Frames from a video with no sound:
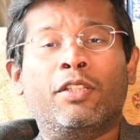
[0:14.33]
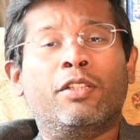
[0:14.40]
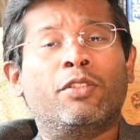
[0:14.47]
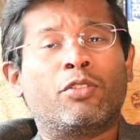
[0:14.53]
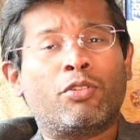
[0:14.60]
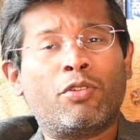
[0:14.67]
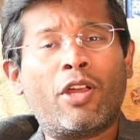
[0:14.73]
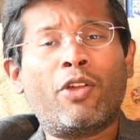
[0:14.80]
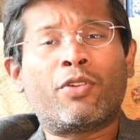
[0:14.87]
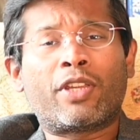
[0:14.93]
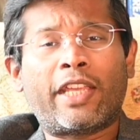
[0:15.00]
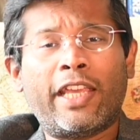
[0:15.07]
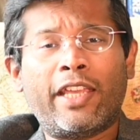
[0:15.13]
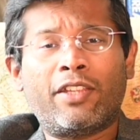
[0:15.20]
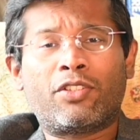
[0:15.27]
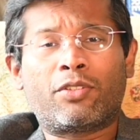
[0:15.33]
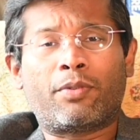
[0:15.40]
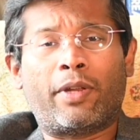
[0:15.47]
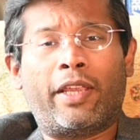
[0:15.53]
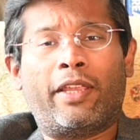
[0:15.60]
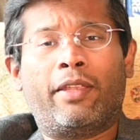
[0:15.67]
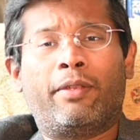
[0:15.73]
Throughout
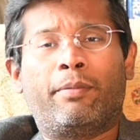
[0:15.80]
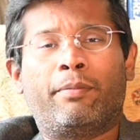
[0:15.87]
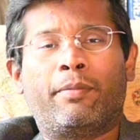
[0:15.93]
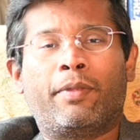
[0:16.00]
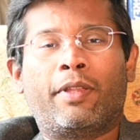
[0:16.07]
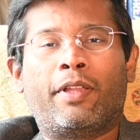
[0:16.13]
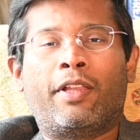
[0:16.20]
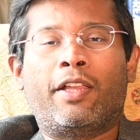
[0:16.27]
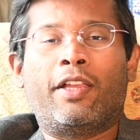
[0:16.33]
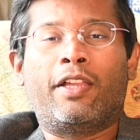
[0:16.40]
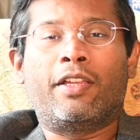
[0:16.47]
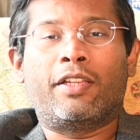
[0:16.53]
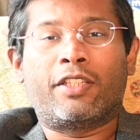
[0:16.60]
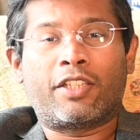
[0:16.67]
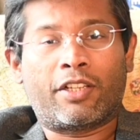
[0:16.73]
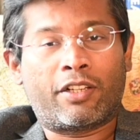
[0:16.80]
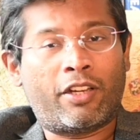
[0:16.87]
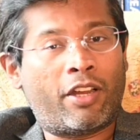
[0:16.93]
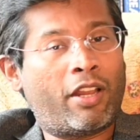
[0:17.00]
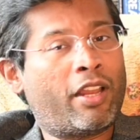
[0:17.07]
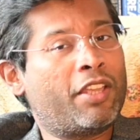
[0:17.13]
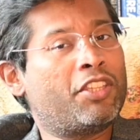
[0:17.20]
history,
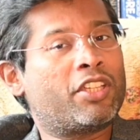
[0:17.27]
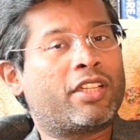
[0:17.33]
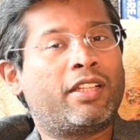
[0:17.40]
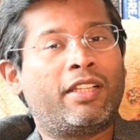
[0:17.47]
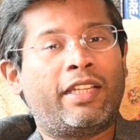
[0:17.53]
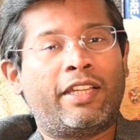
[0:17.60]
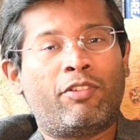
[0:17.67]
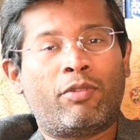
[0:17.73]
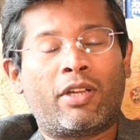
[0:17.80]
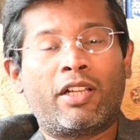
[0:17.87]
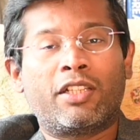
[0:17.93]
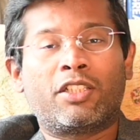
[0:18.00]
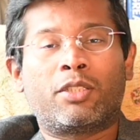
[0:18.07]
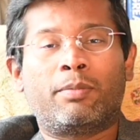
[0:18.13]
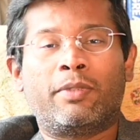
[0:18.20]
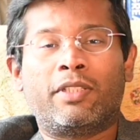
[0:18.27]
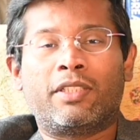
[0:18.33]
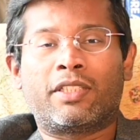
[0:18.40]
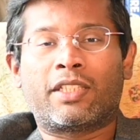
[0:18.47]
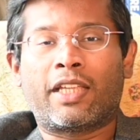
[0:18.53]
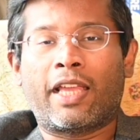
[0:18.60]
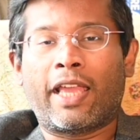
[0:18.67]
technological
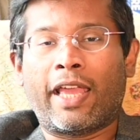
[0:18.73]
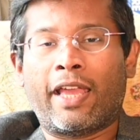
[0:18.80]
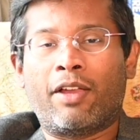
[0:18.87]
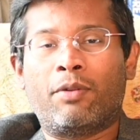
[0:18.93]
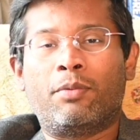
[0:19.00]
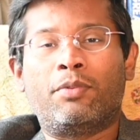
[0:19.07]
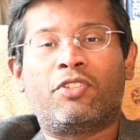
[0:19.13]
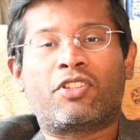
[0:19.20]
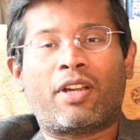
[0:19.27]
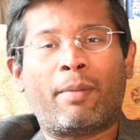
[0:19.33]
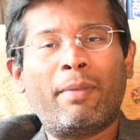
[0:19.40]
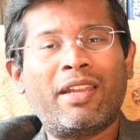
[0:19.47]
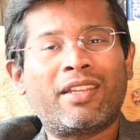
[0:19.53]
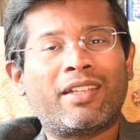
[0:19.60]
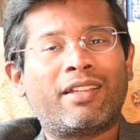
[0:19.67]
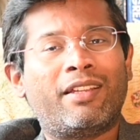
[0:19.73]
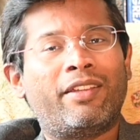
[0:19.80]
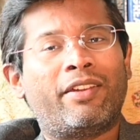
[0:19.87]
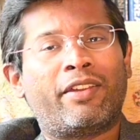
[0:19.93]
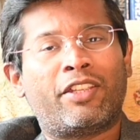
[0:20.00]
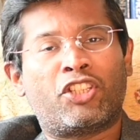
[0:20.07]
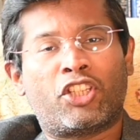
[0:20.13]
advancements have dramatically
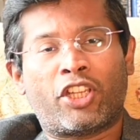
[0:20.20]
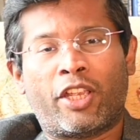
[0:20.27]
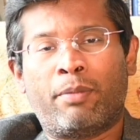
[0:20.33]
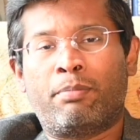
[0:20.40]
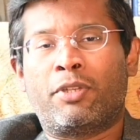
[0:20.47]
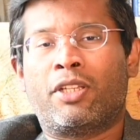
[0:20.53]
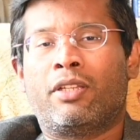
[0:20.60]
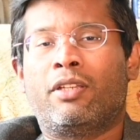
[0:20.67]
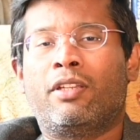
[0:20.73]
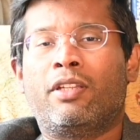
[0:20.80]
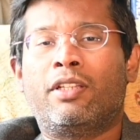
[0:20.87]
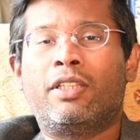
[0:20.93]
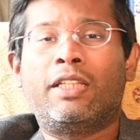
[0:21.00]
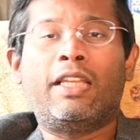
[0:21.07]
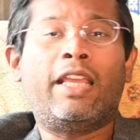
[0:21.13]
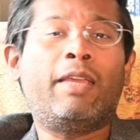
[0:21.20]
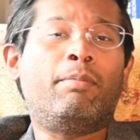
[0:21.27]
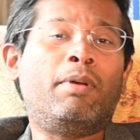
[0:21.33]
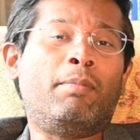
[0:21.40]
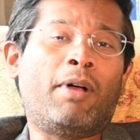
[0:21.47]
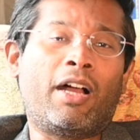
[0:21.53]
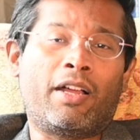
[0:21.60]
reshaped the
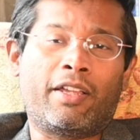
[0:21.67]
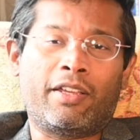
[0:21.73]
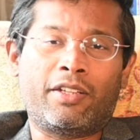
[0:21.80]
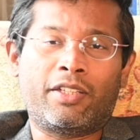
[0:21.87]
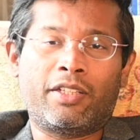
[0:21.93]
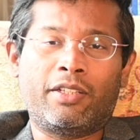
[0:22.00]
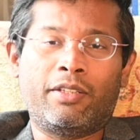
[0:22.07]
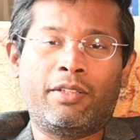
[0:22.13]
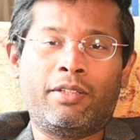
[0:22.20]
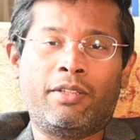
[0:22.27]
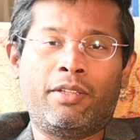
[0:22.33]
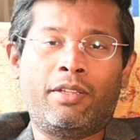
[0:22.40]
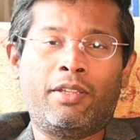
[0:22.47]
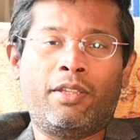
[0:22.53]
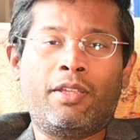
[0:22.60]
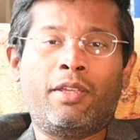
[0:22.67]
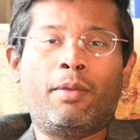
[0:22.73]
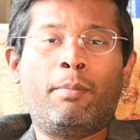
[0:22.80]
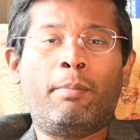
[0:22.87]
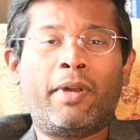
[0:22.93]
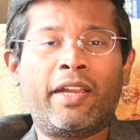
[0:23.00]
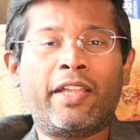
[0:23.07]
labor market,
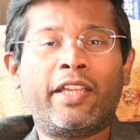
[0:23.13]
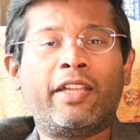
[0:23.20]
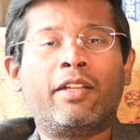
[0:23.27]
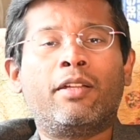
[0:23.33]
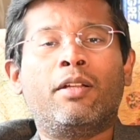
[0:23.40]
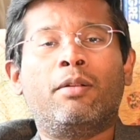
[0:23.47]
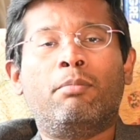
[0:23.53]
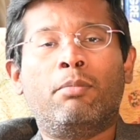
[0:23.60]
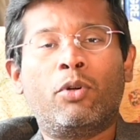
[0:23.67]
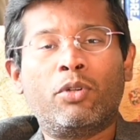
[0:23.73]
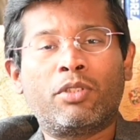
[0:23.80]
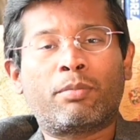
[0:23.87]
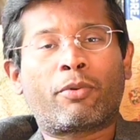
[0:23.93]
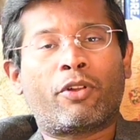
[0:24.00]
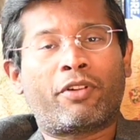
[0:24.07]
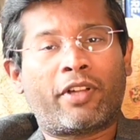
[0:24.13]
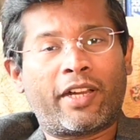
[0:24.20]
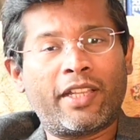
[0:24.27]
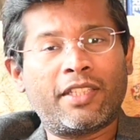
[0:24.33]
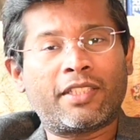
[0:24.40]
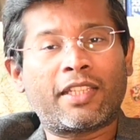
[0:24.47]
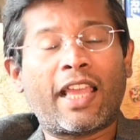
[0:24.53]
bringing both
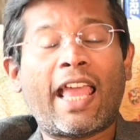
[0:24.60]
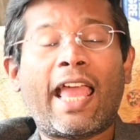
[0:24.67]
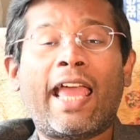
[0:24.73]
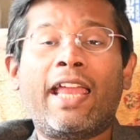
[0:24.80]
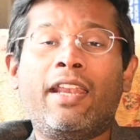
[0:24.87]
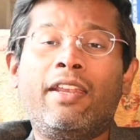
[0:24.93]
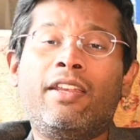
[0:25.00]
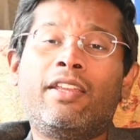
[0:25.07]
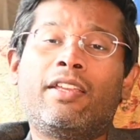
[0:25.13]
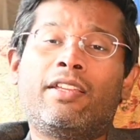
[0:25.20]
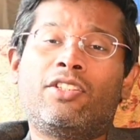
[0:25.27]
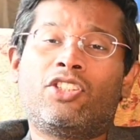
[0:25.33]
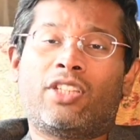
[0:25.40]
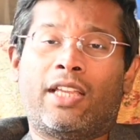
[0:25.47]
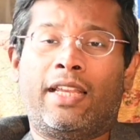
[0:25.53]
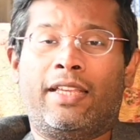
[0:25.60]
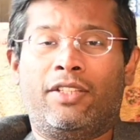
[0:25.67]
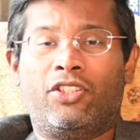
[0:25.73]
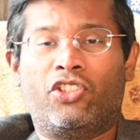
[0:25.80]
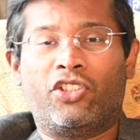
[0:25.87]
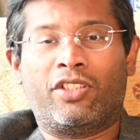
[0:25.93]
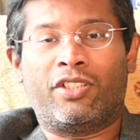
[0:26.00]
progress and
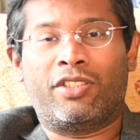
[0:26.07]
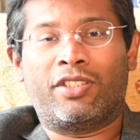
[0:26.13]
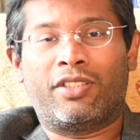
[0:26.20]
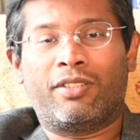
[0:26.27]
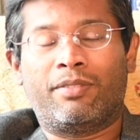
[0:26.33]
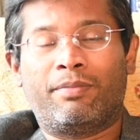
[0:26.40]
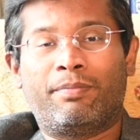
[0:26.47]
challenges.